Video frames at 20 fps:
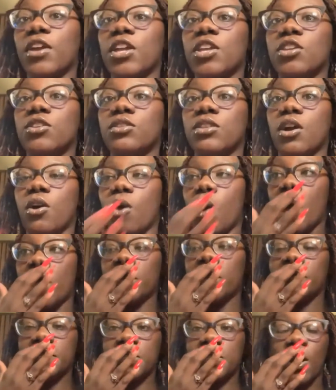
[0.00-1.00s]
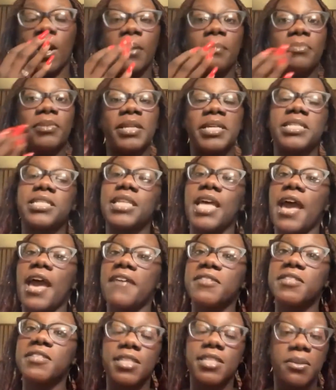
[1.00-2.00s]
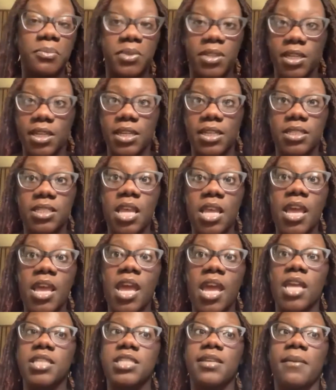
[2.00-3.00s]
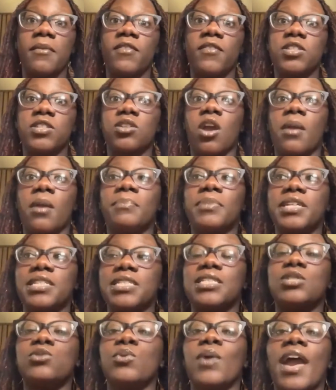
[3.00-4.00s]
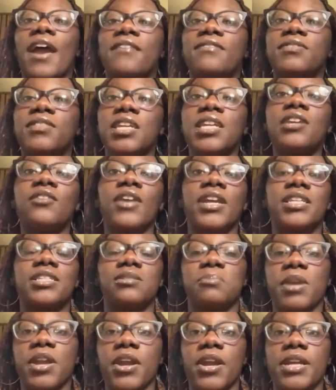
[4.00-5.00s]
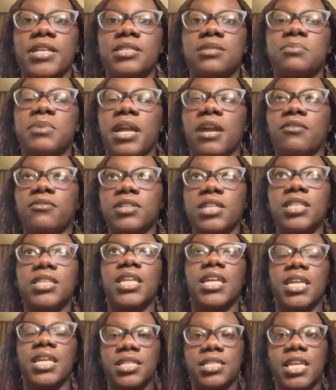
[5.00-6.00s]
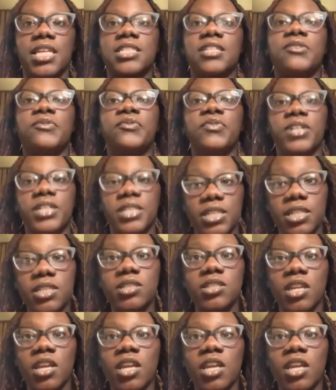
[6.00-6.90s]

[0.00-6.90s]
You know, all of us aren't blessed to have siblings, and some of us aren't blessed to have the greatest parents, but I really think it takes a village